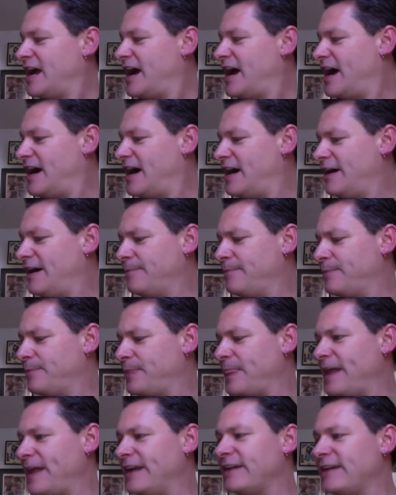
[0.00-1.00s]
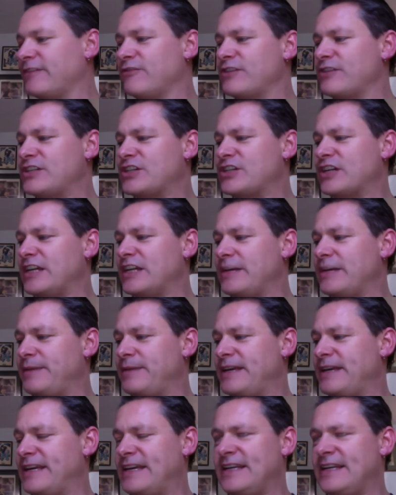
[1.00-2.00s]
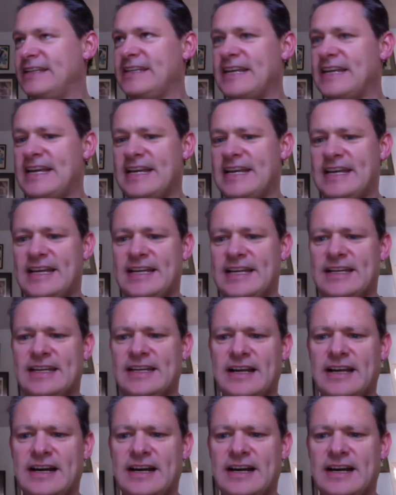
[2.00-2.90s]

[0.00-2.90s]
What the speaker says: And it originally appeared in